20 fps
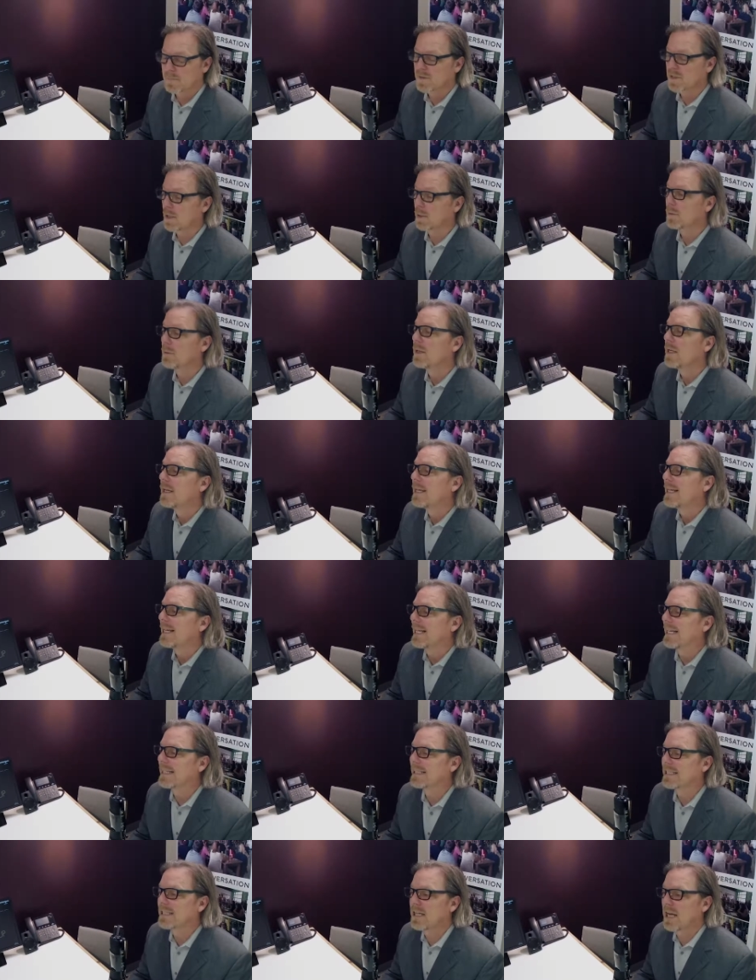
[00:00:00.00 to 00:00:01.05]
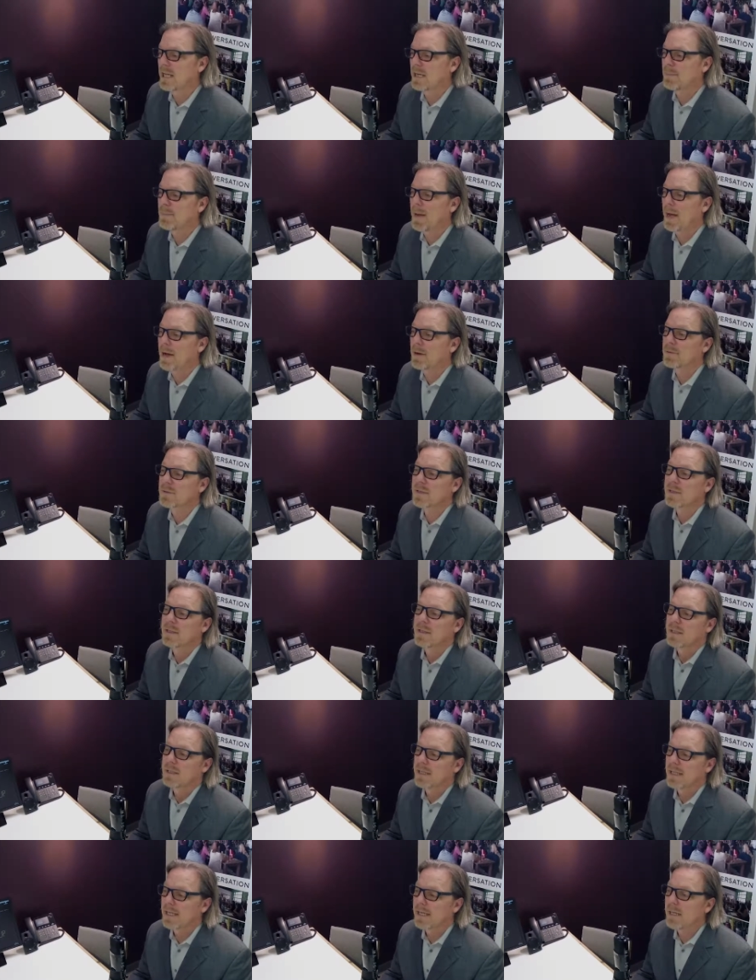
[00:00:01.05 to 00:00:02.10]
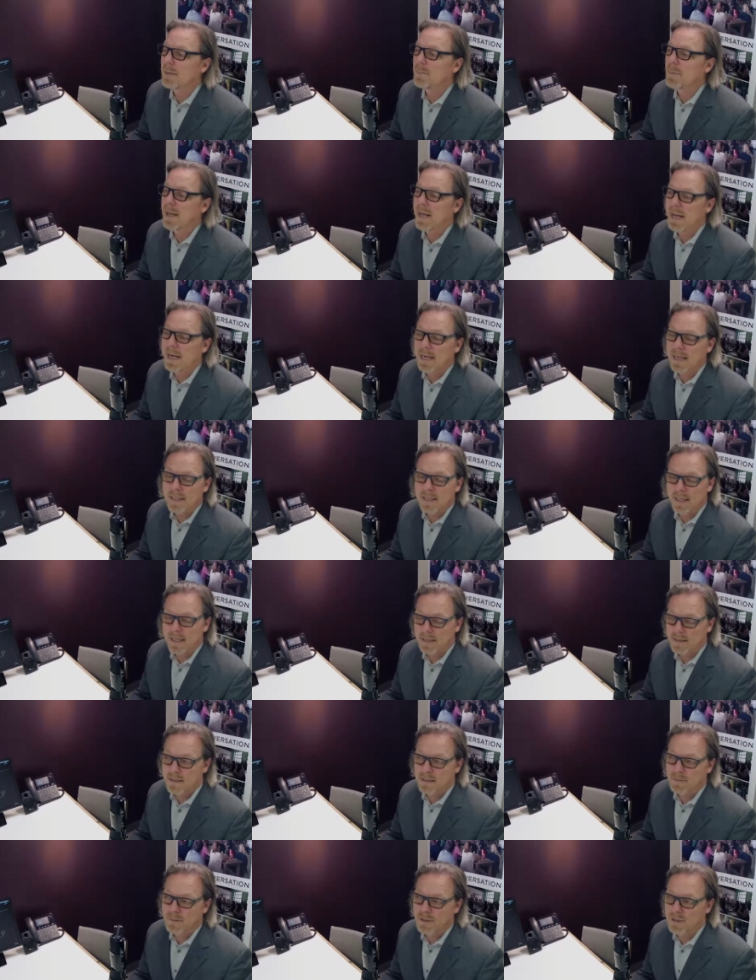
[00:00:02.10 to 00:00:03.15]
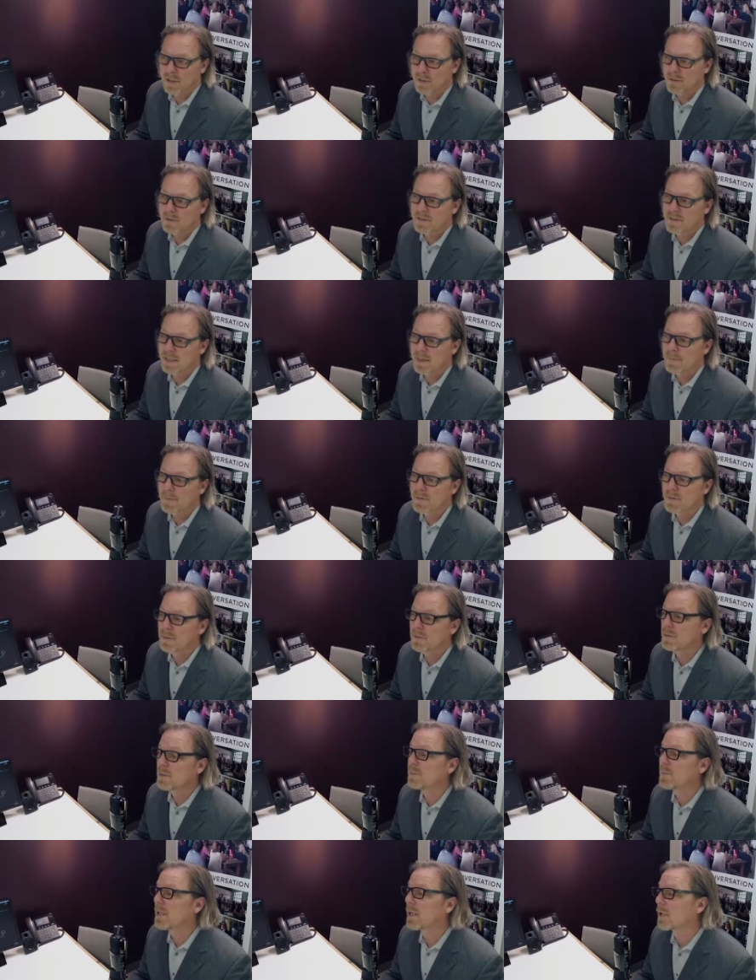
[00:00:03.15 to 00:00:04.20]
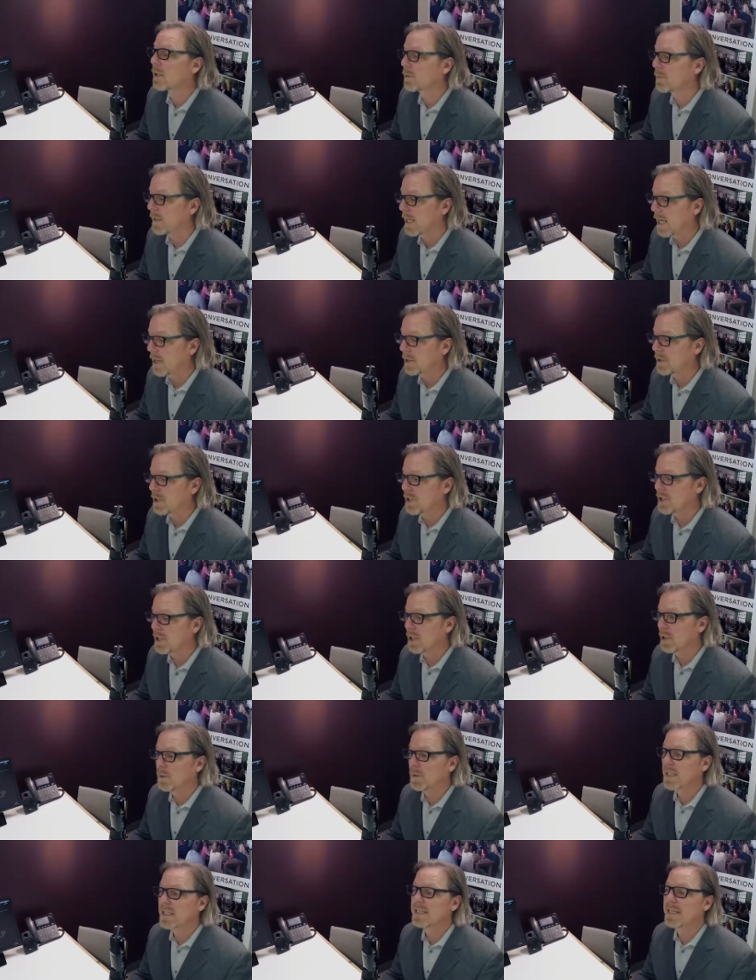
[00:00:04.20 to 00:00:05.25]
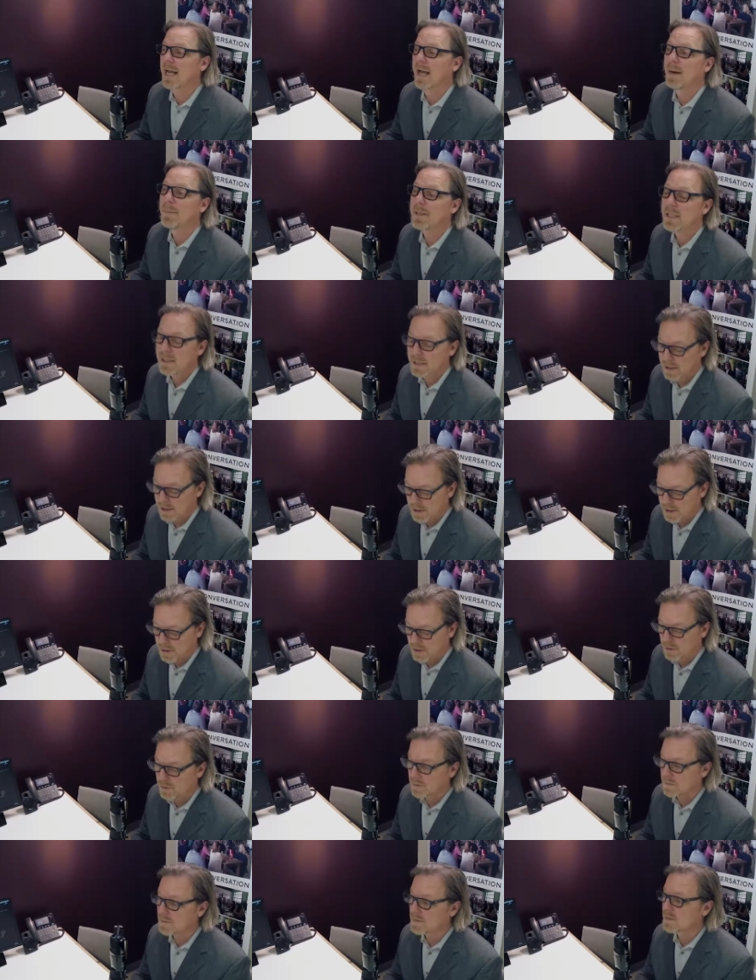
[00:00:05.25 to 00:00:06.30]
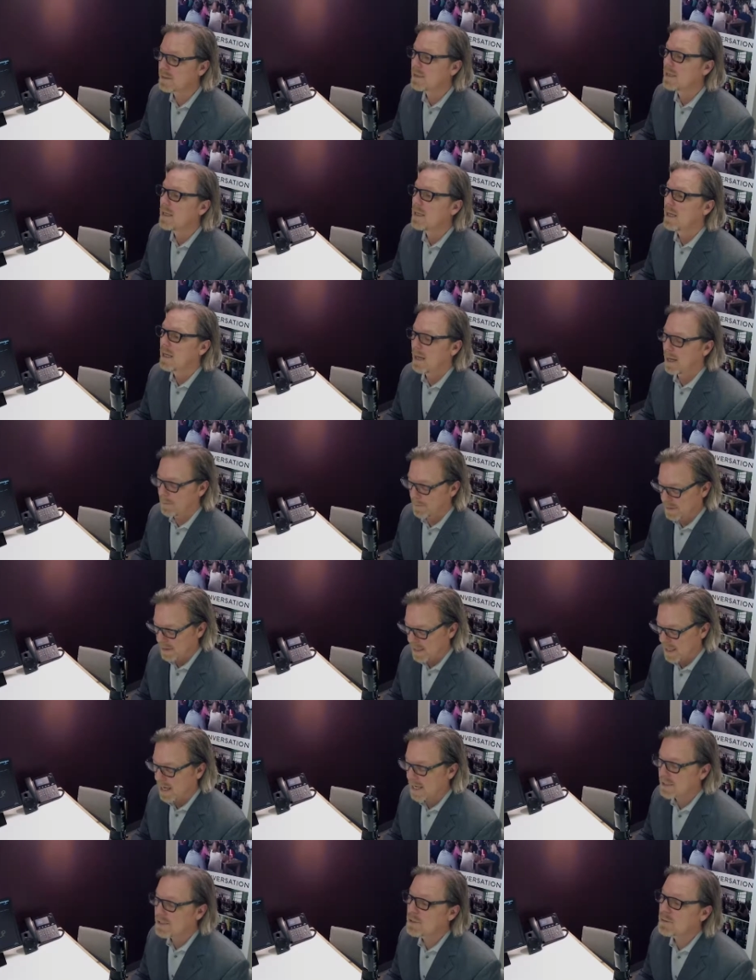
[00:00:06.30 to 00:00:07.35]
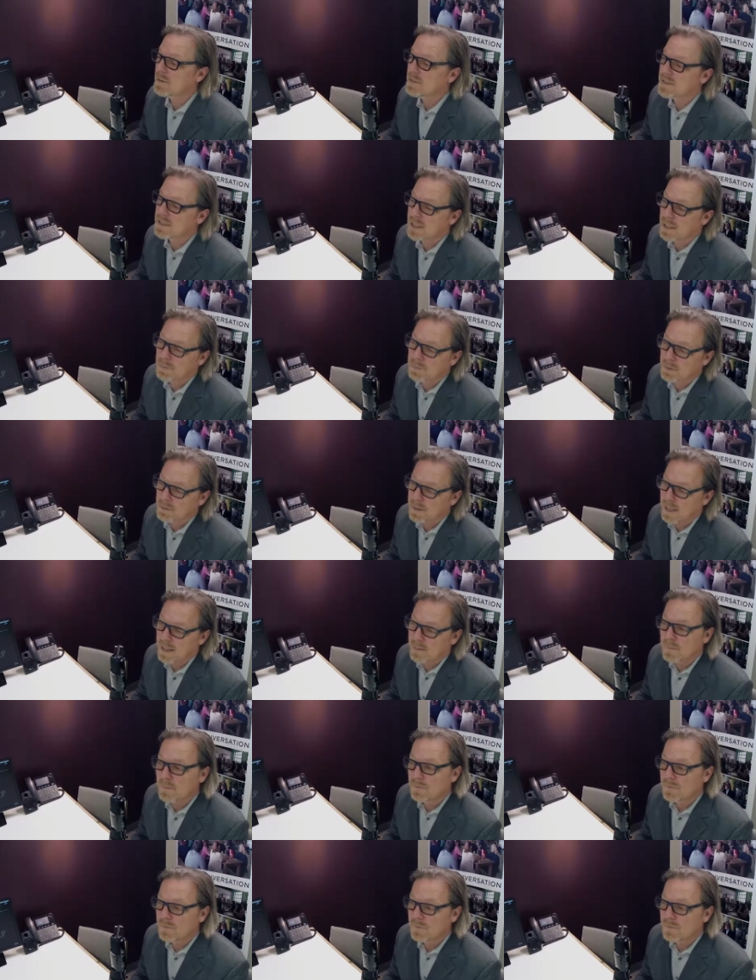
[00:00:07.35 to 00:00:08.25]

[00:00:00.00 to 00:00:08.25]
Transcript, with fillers: So it's not about getting paid X number of dollars an episode to be on a reality show. It's right. how many T-shirts, right. how many hats you could sell with your name and